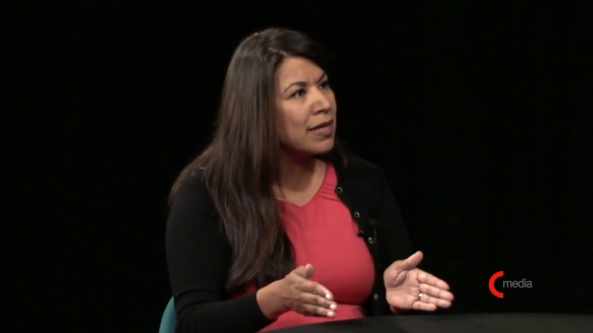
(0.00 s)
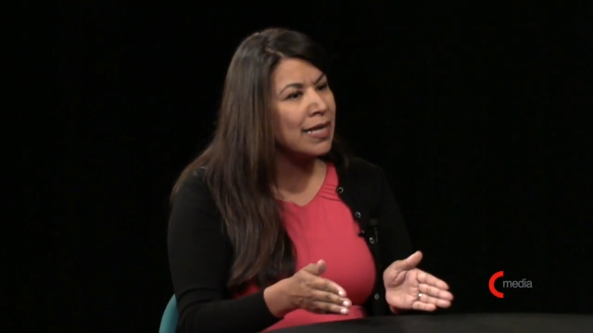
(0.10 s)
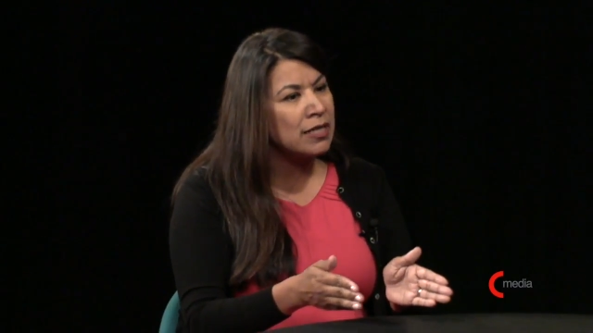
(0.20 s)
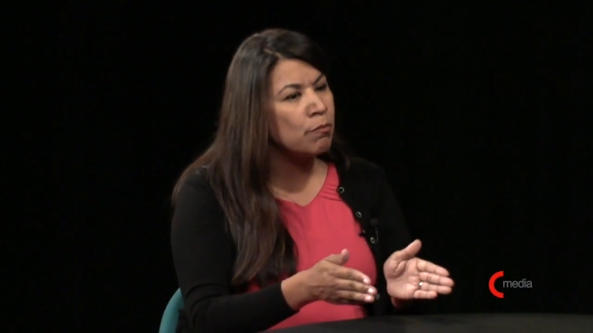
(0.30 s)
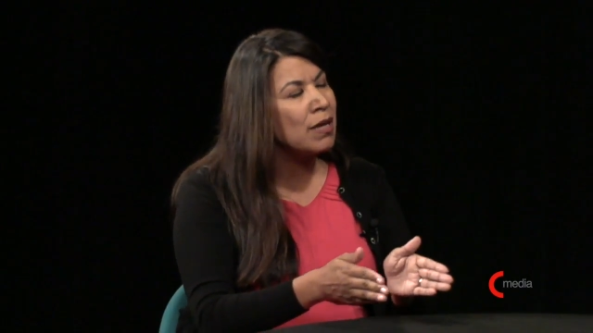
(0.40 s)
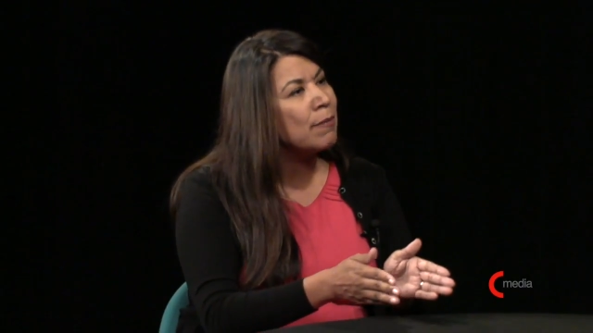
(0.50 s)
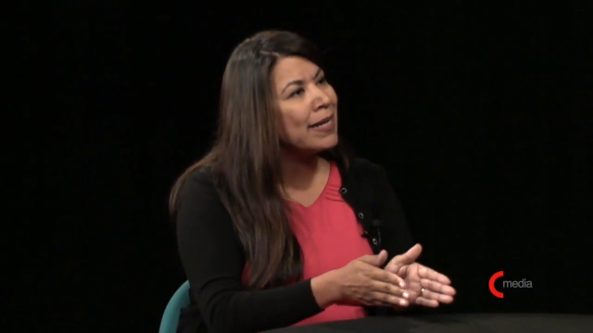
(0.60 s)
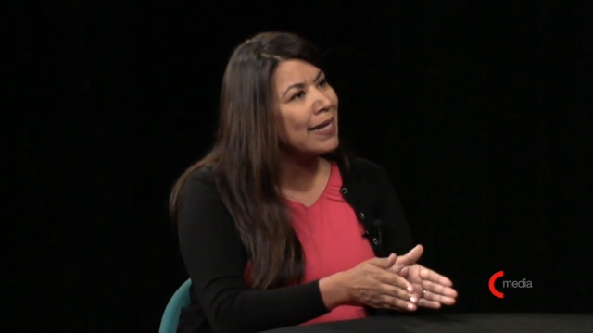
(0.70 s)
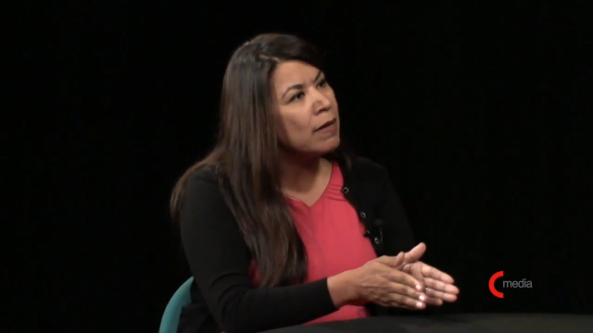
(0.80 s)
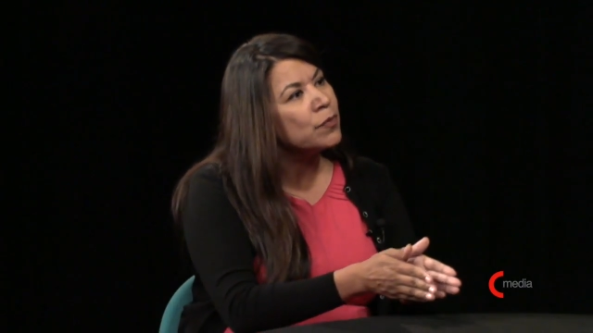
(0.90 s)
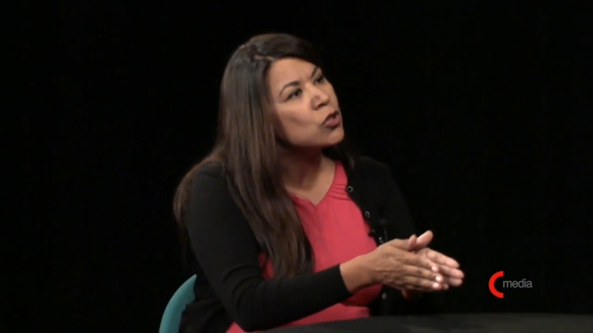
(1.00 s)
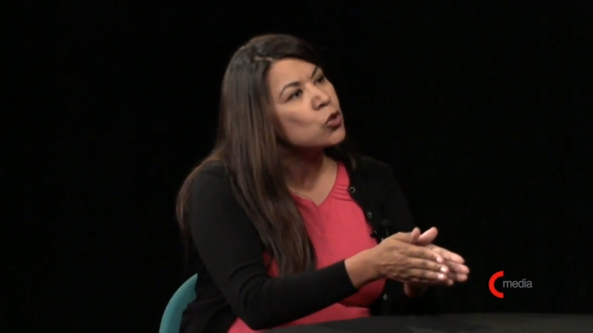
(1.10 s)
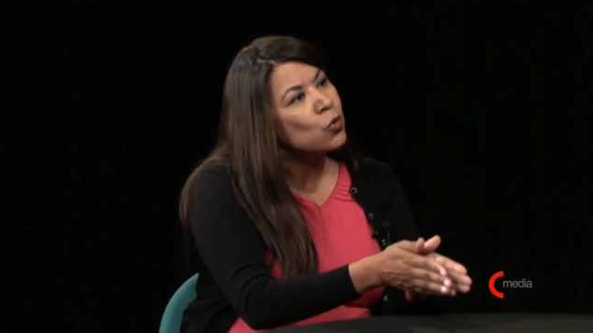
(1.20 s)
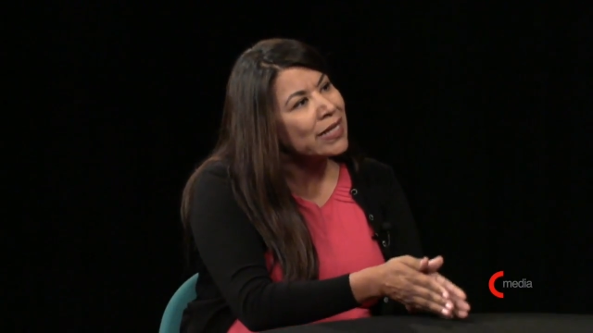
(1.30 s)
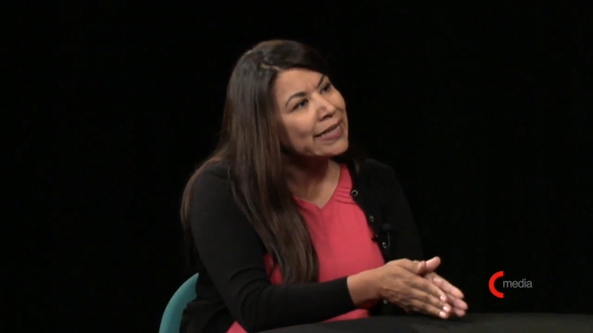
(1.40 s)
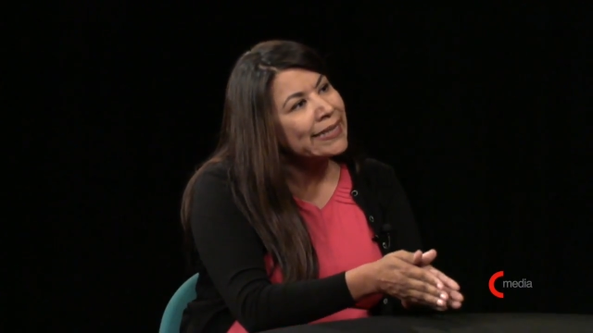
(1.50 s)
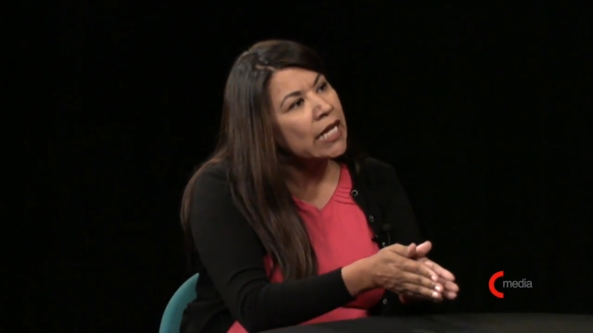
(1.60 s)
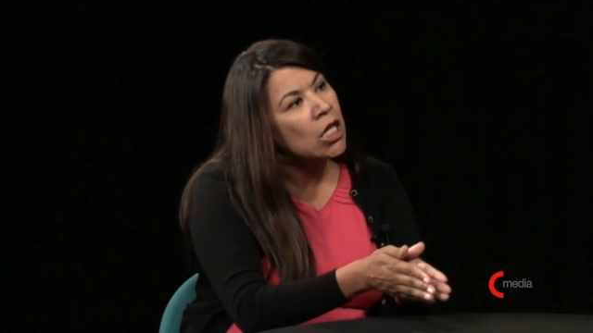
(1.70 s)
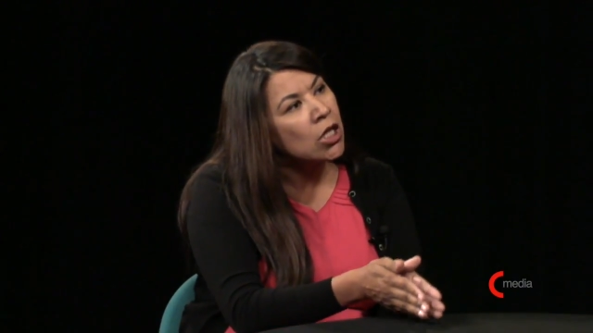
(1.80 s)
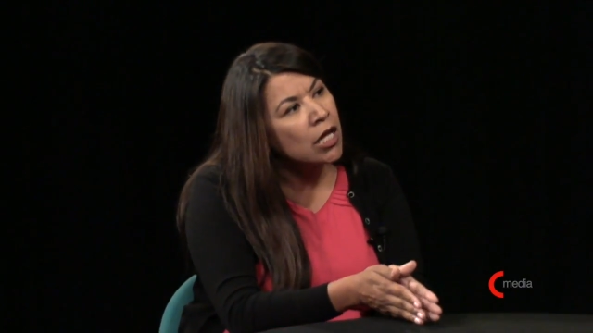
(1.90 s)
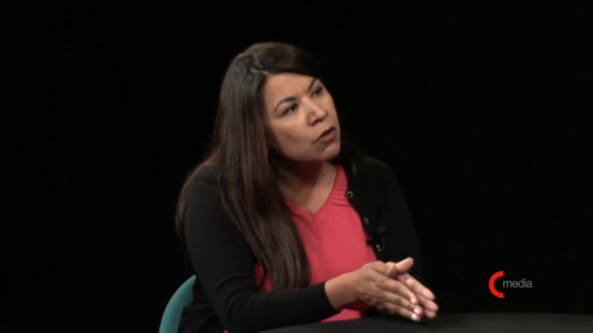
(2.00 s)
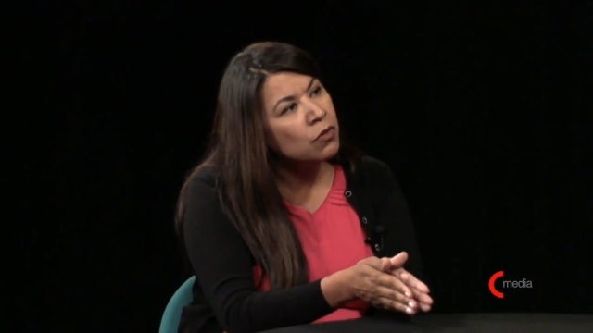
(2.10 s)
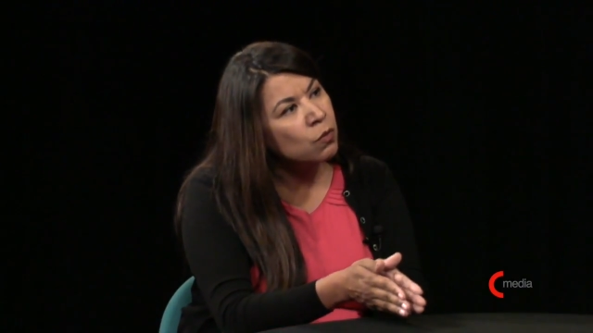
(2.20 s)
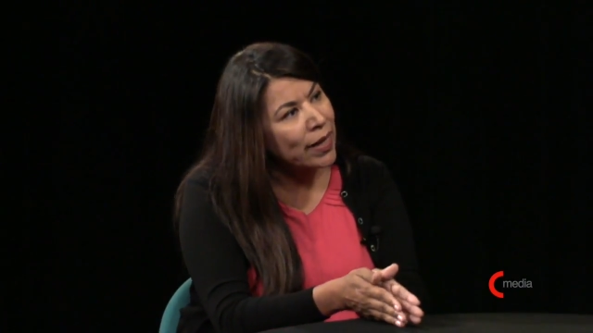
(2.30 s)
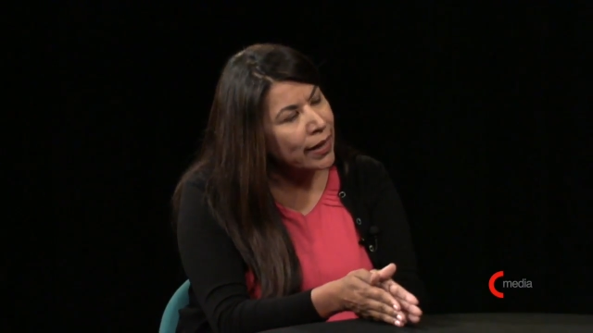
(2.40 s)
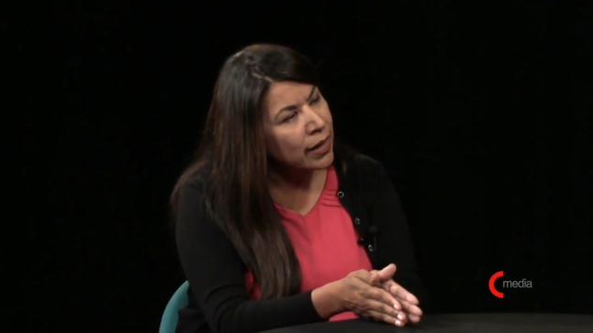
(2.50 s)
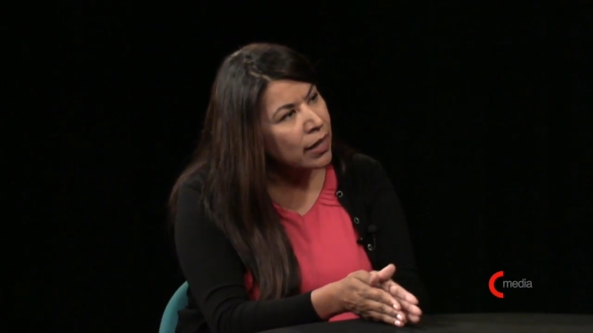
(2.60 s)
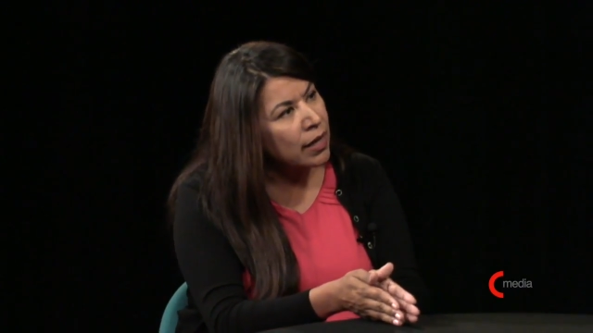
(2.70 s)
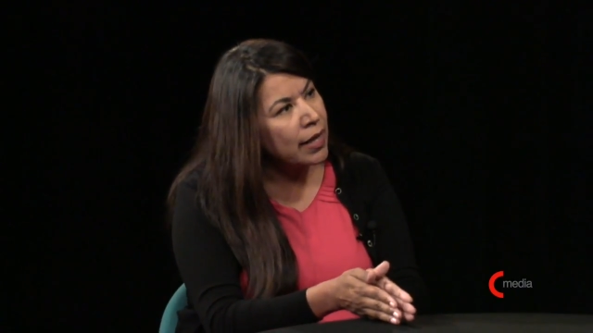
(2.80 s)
it may be struggling along the way.